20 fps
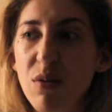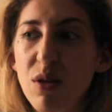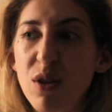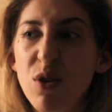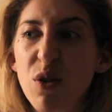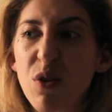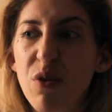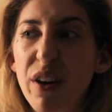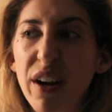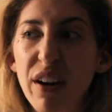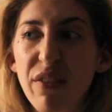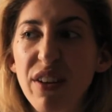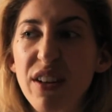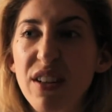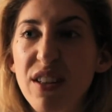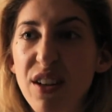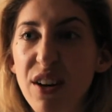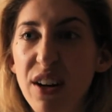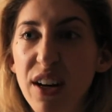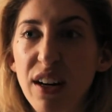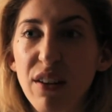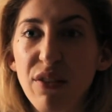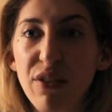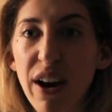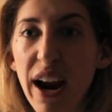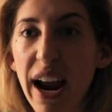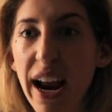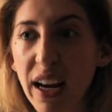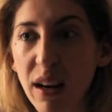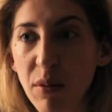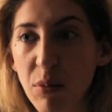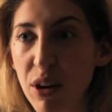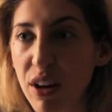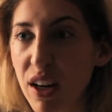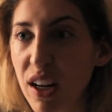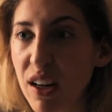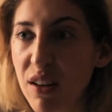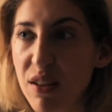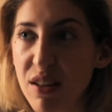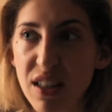was tough, and I feel sorry for
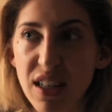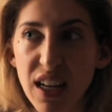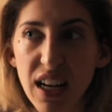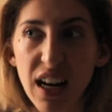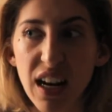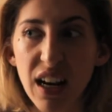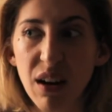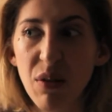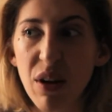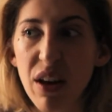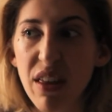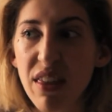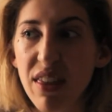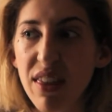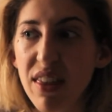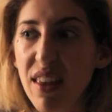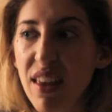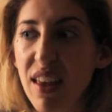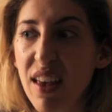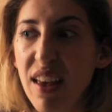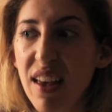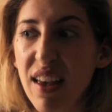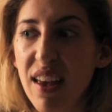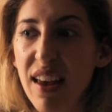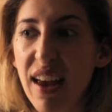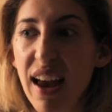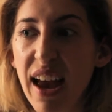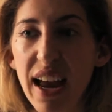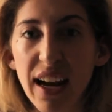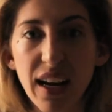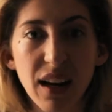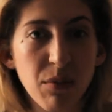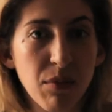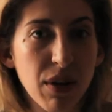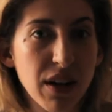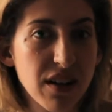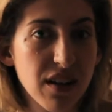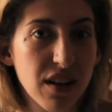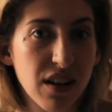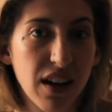anybody who's dealing with any
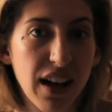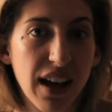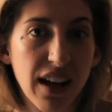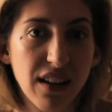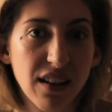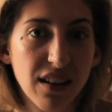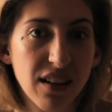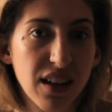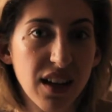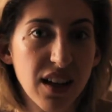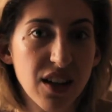mental health